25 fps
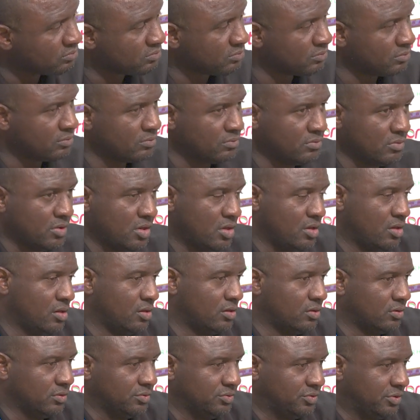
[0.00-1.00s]
Yep.
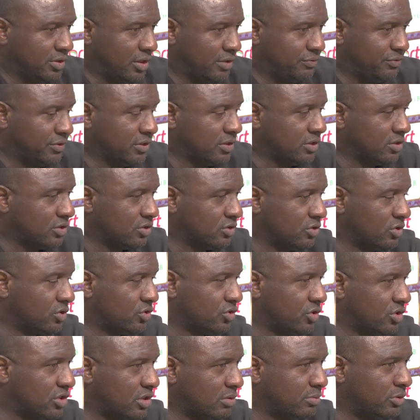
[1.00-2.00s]
I think it's
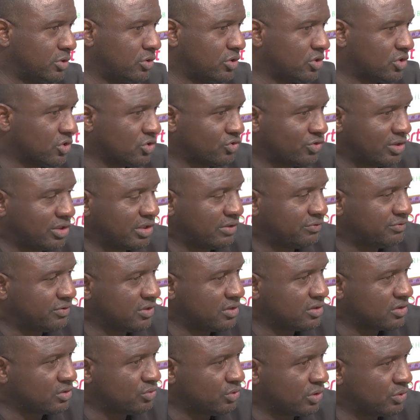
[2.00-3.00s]
not just about the central
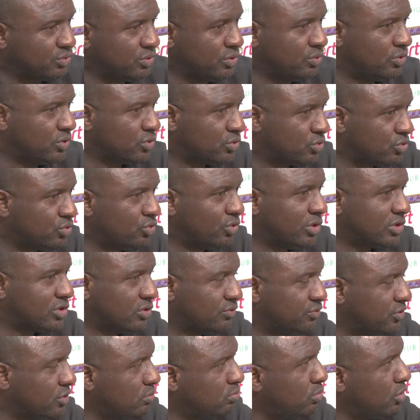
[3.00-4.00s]
defence. What we want to do as
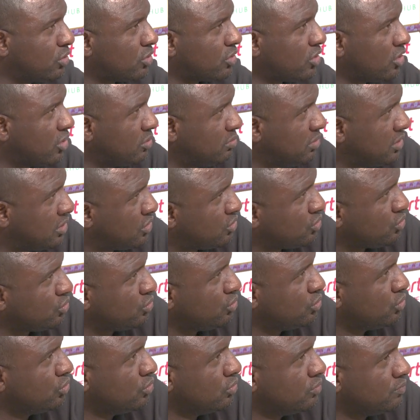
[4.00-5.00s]
a football club is
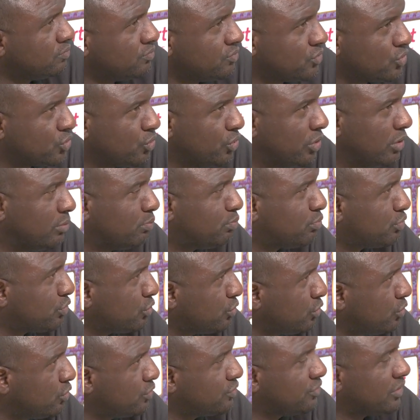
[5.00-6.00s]
to
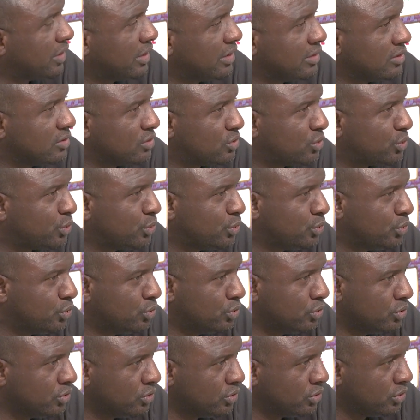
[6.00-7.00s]
improve and
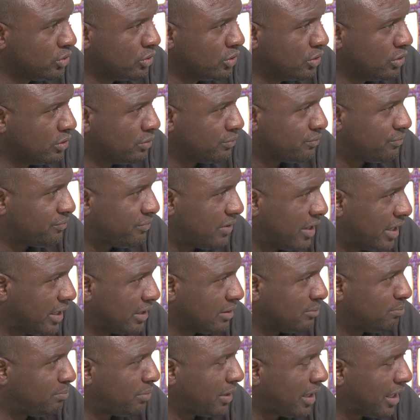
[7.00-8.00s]
to
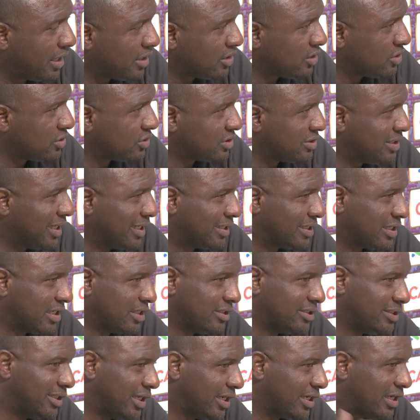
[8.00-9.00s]
find players that
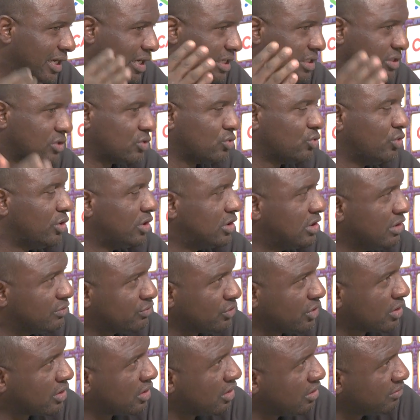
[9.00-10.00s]
can take us to a
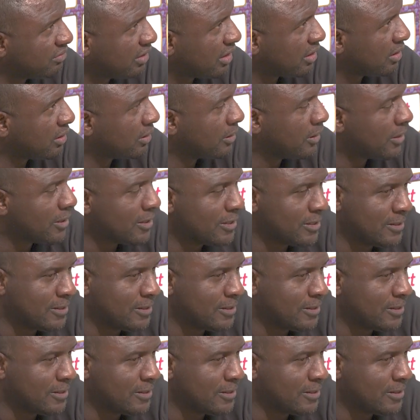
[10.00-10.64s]
different level.